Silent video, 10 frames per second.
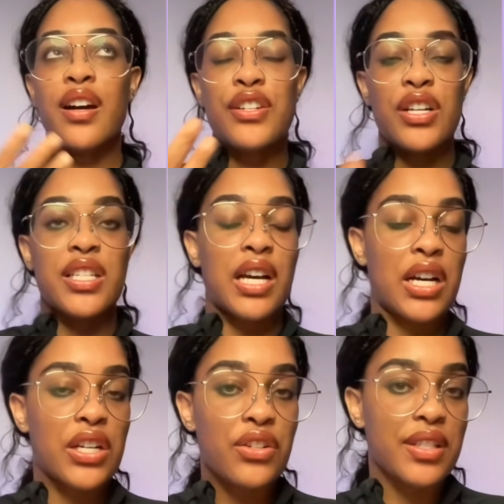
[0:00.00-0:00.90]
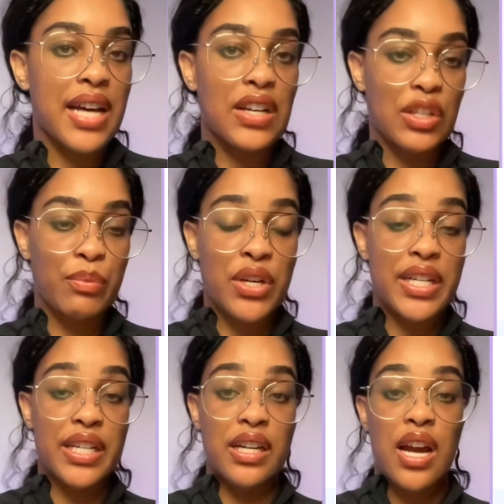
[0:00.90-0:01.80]
not just one hundred thousand per
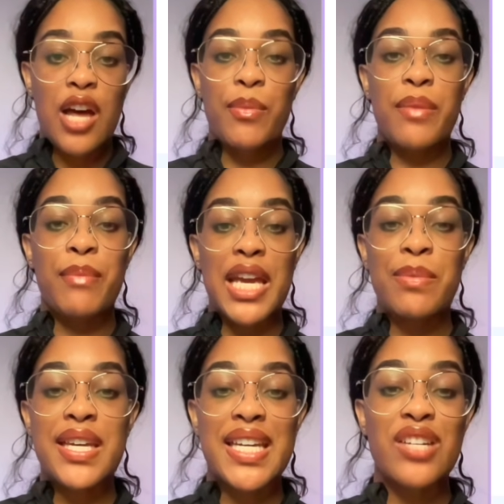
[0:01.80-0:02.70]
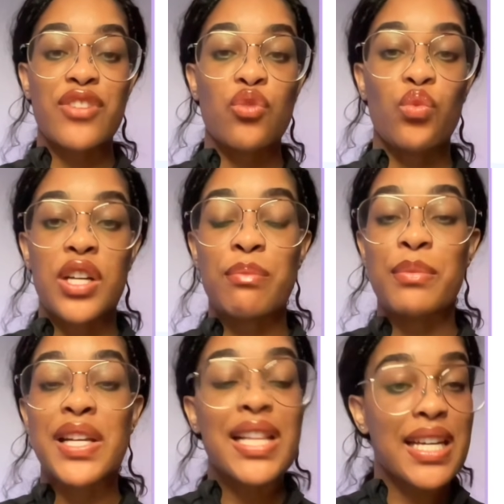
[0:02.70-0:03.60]
year, but maybe even
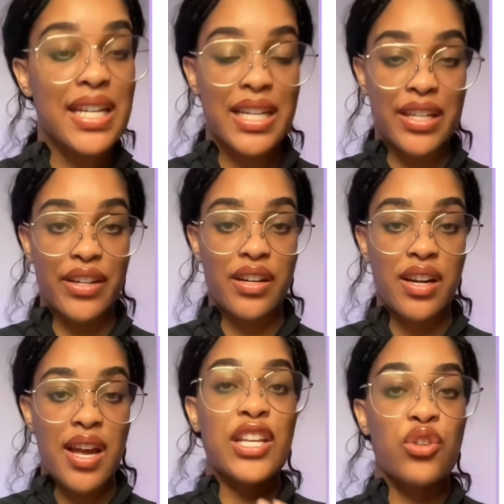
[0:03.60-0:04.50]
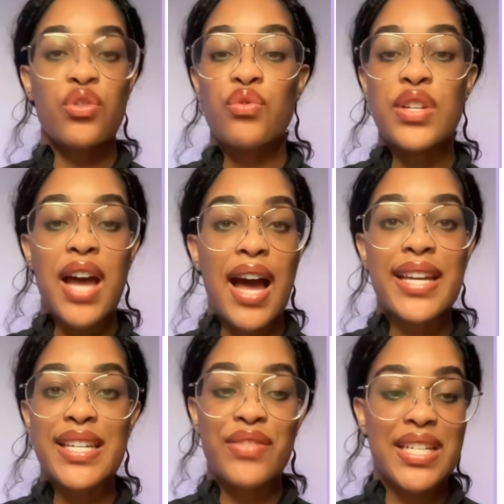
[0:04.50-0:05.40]
one million a year, and you do
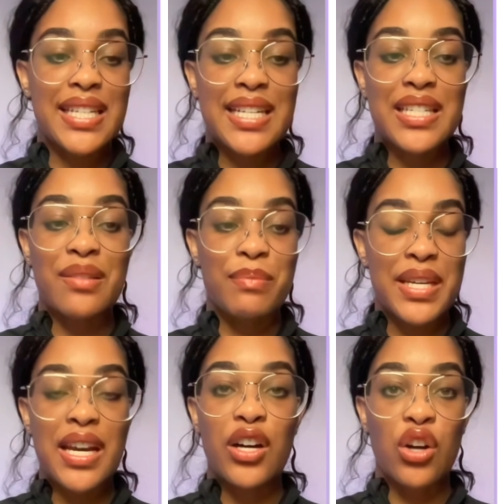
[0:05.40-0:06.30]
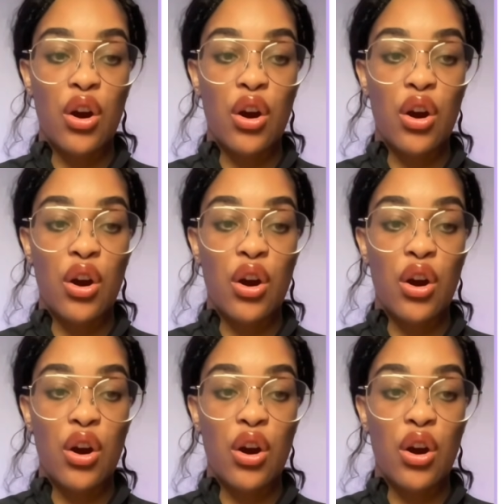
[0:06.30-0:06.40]
not even need to be a